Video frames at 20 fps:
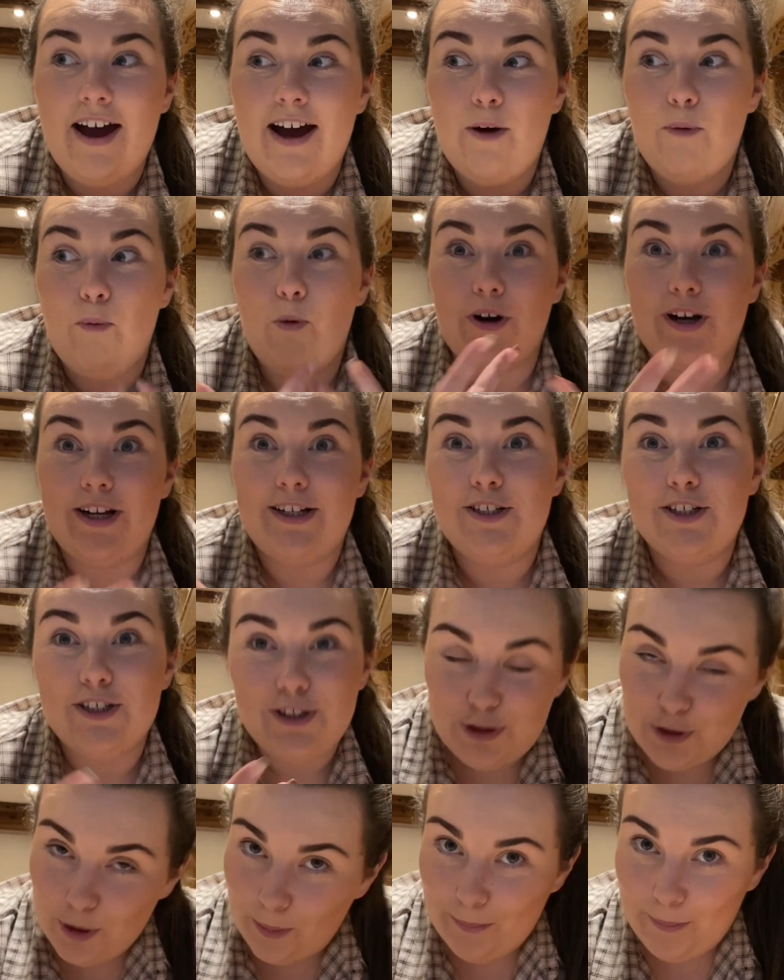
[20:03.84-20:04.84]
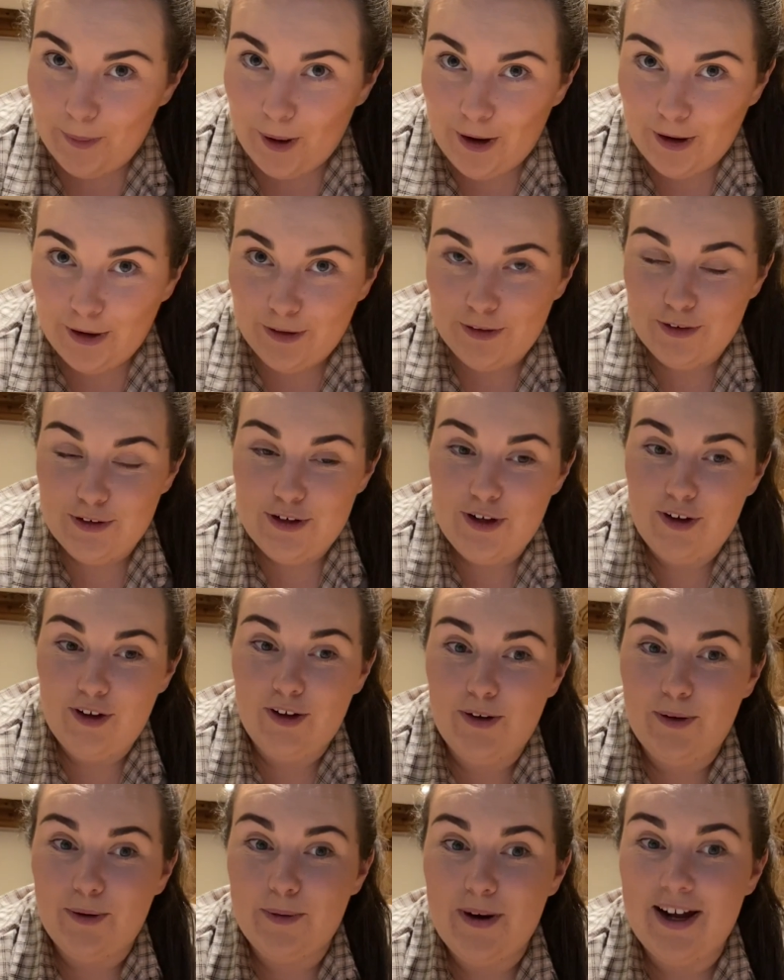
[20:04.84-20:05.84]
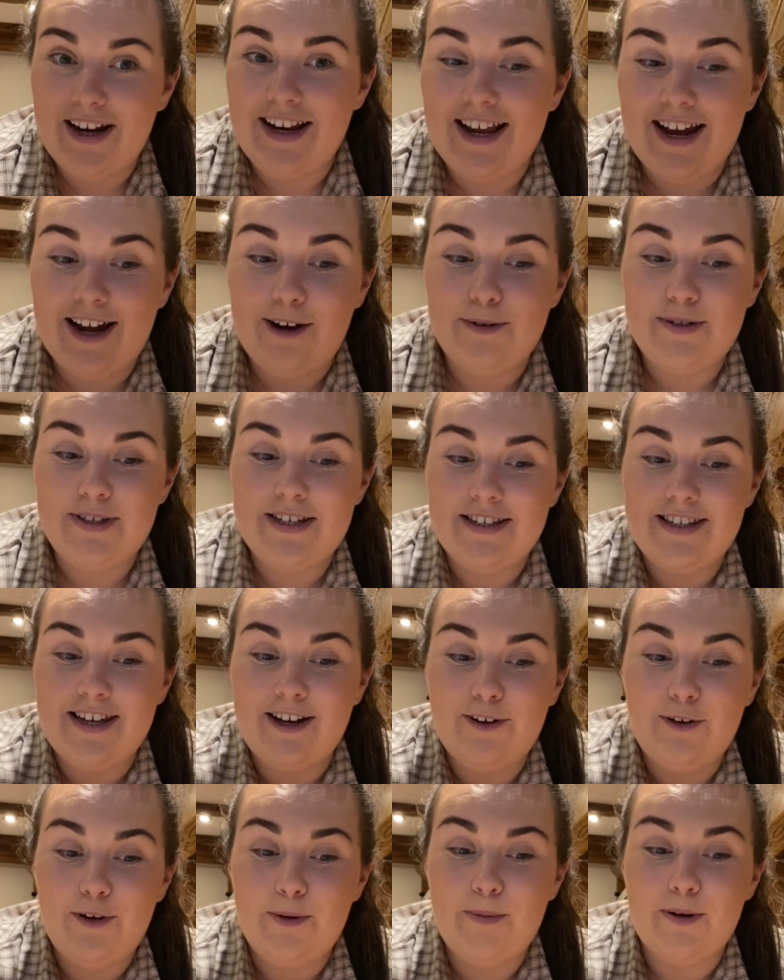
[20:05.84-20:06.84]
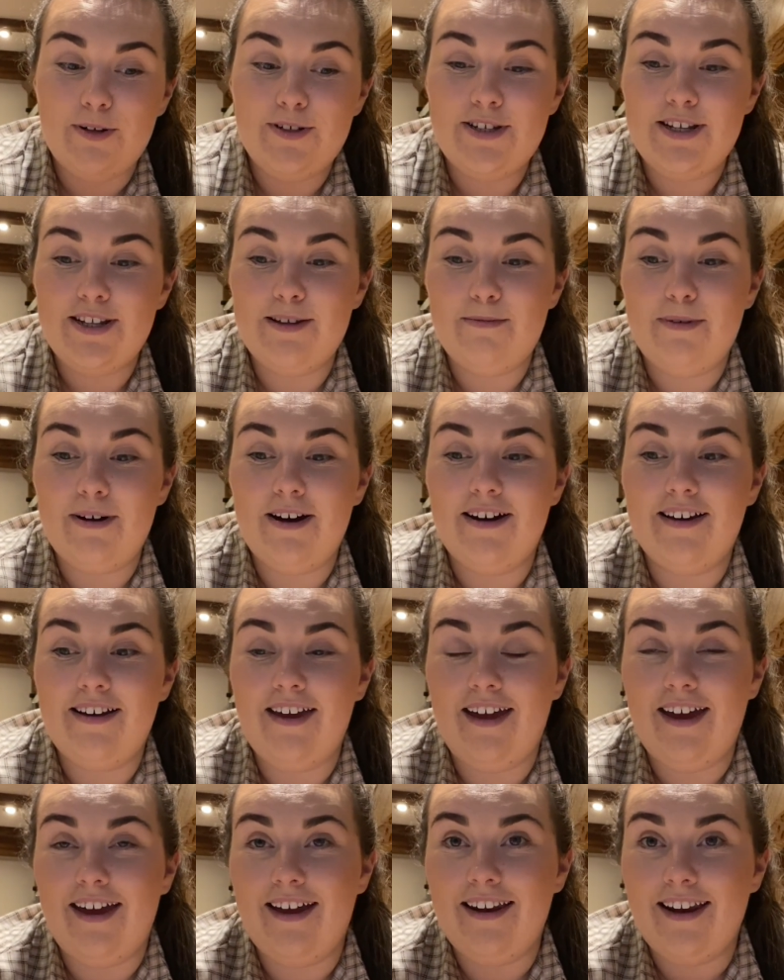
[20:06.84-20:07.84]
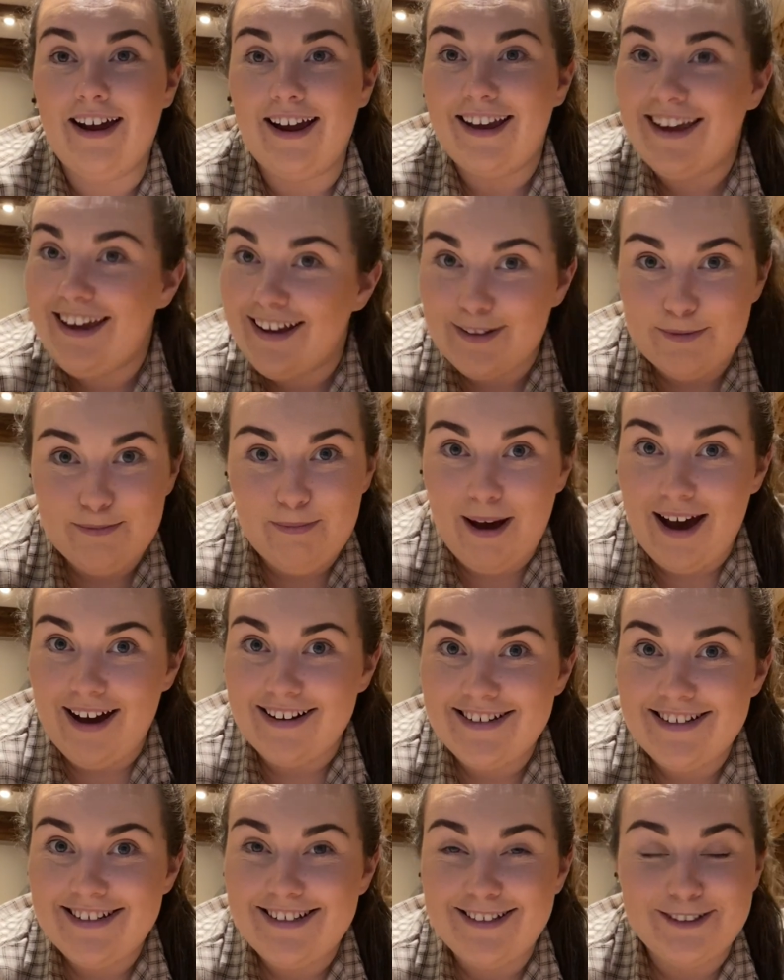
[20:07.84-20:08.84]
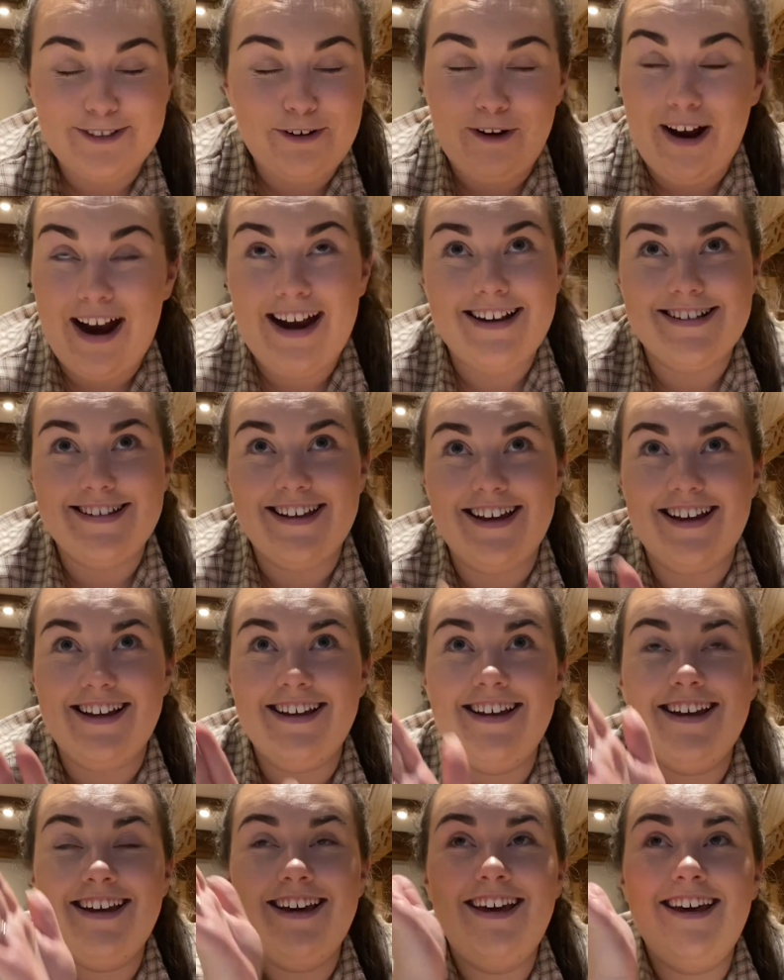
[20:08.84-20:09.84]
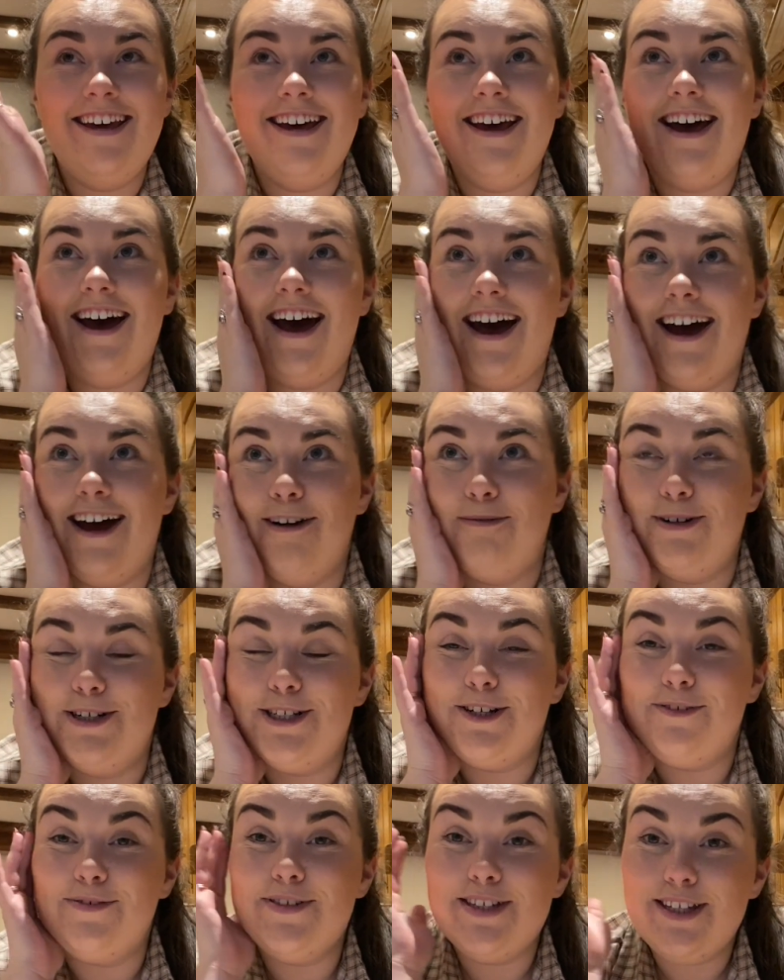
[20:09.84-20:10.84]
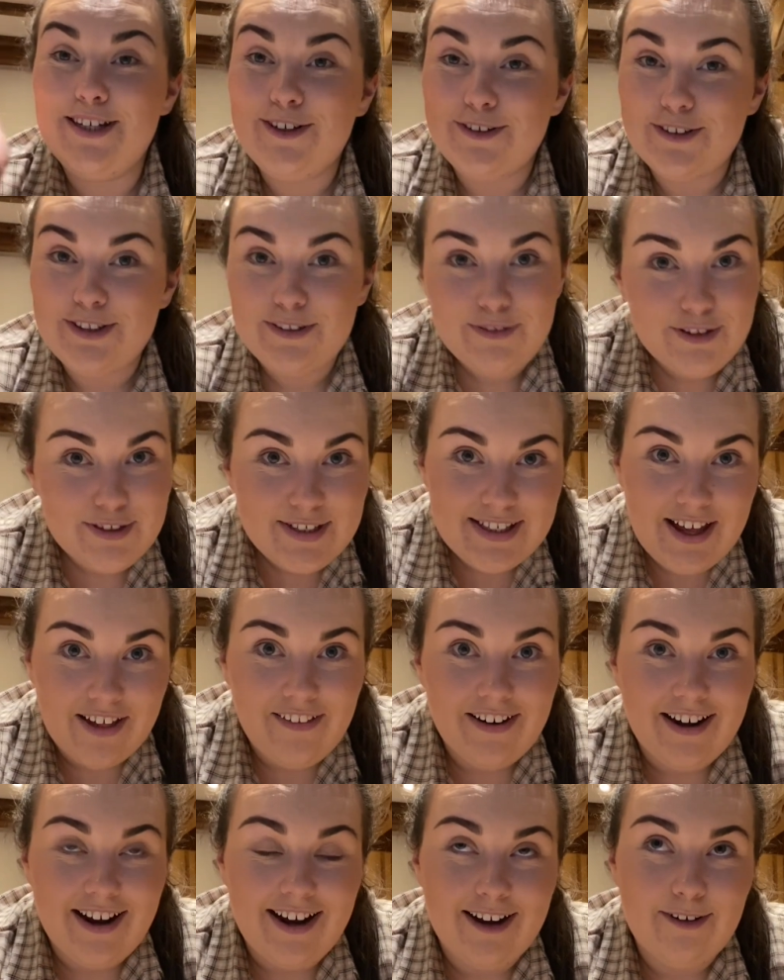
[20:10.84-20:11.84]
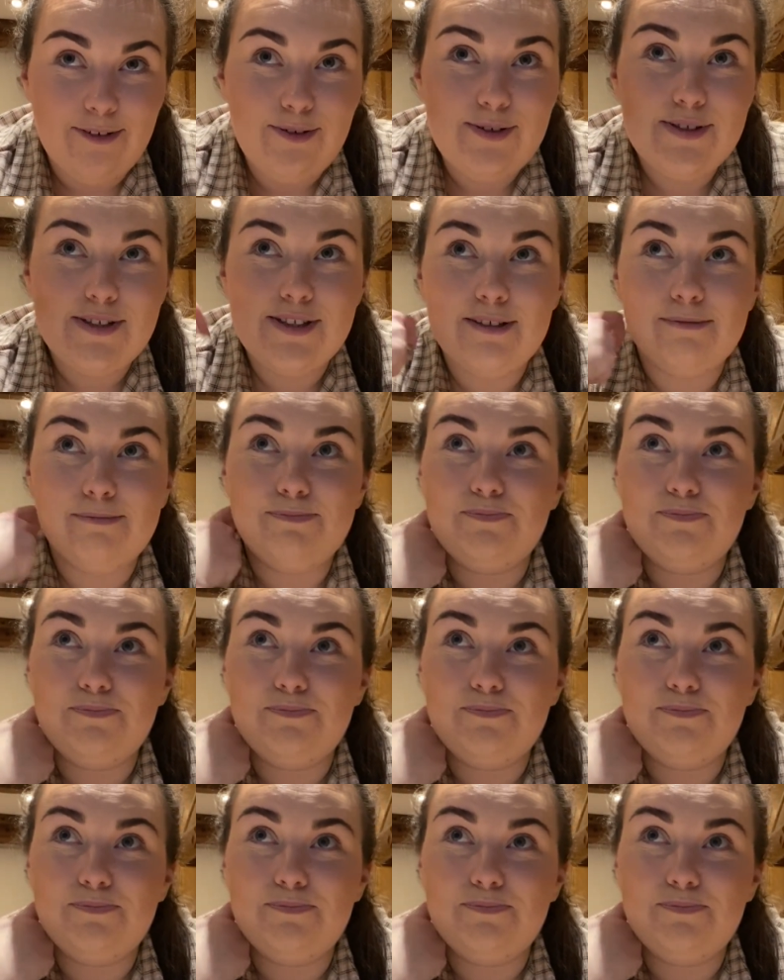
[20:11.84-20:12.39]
wanting to jump on to any houses that come onto the market. Like, it's mad, it's crazy, which is obviously good if you're selling a house.